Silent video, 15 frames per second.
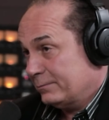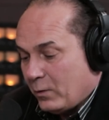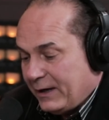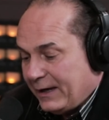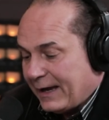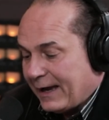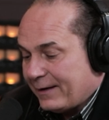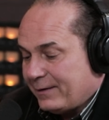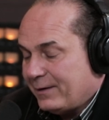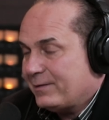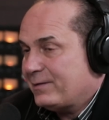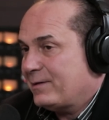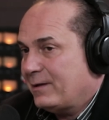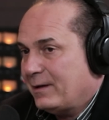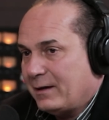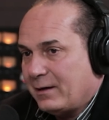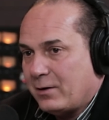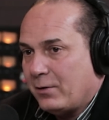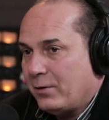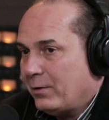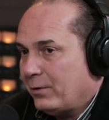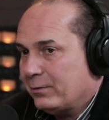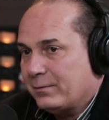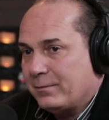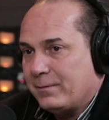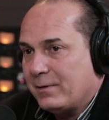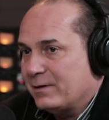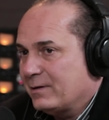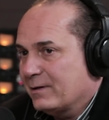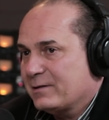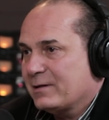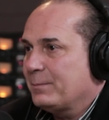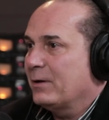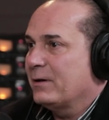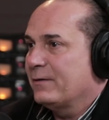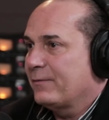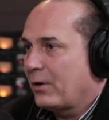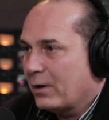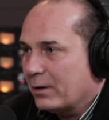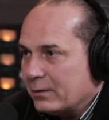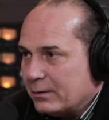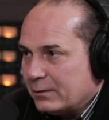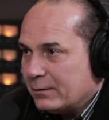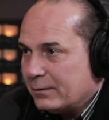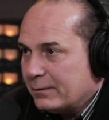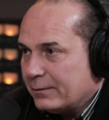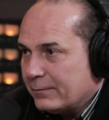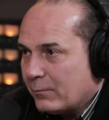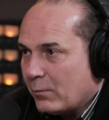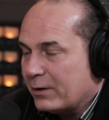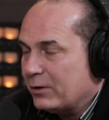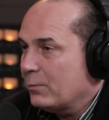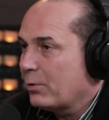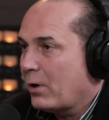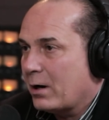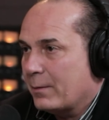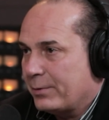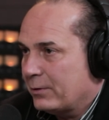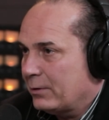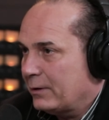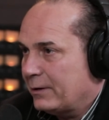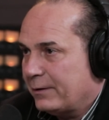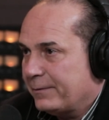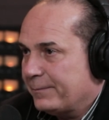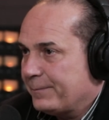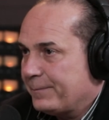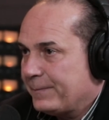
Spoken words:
we had this thing called the discipline of art, what you brought up earlier.